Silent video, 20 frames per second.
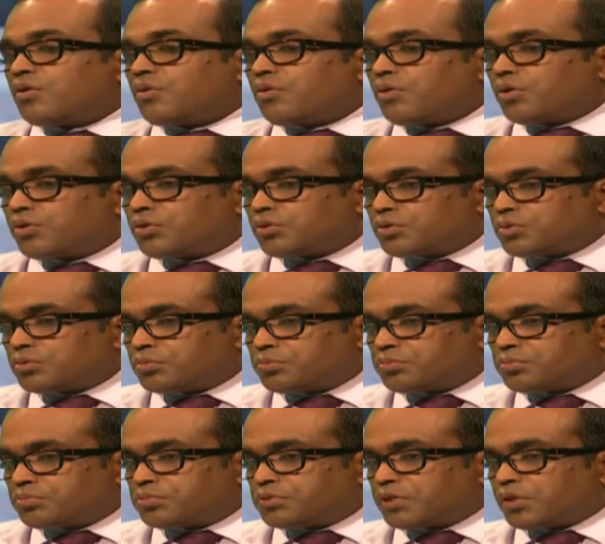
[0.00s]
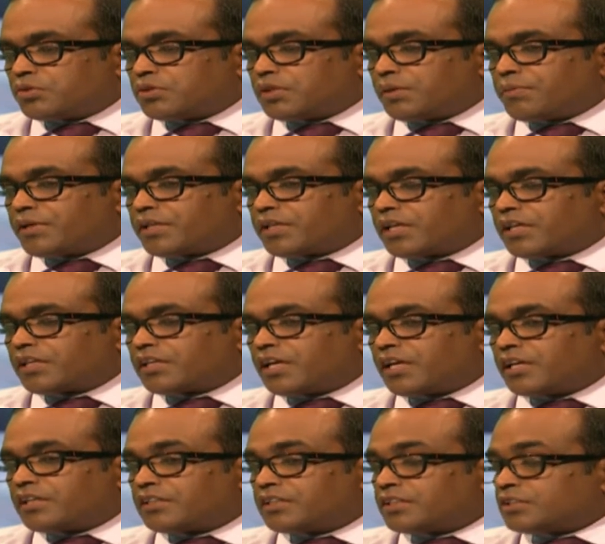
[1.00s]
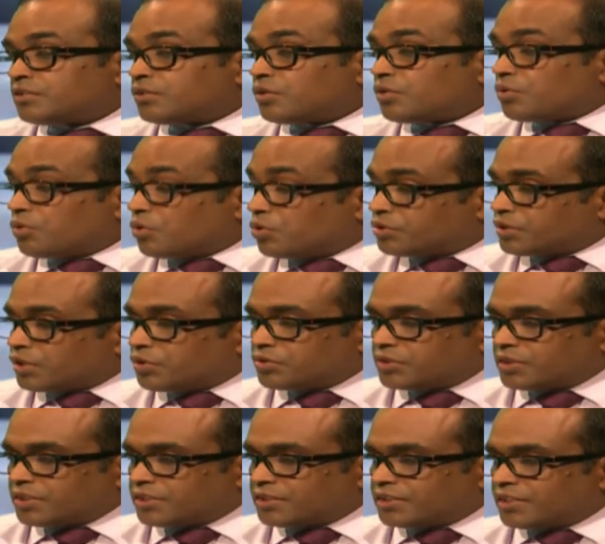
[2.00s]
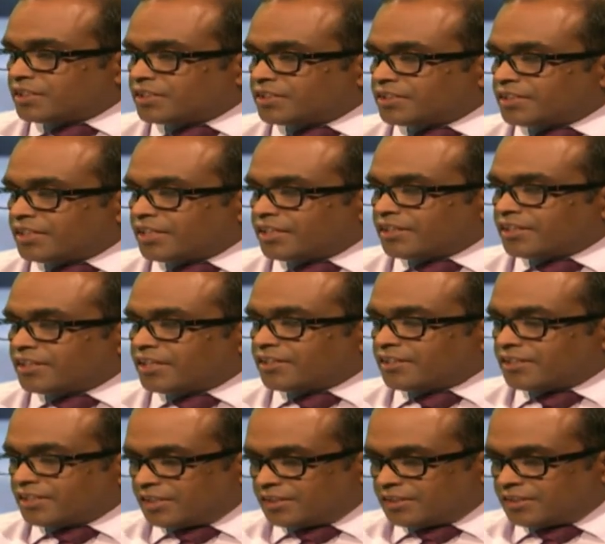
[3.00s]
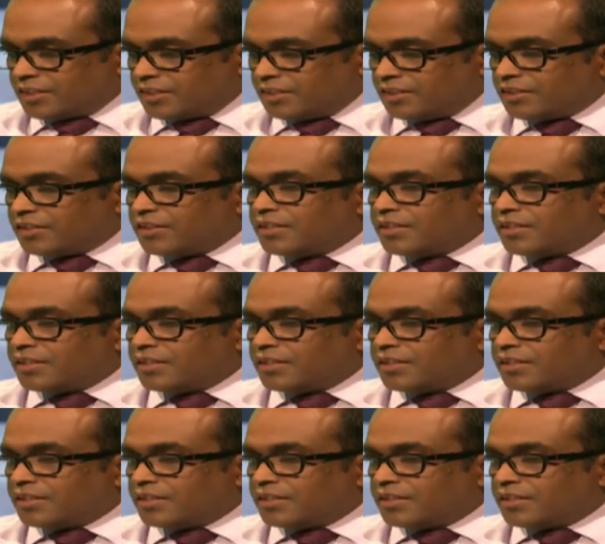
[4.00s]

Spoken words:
or to South American countries or Southeast region,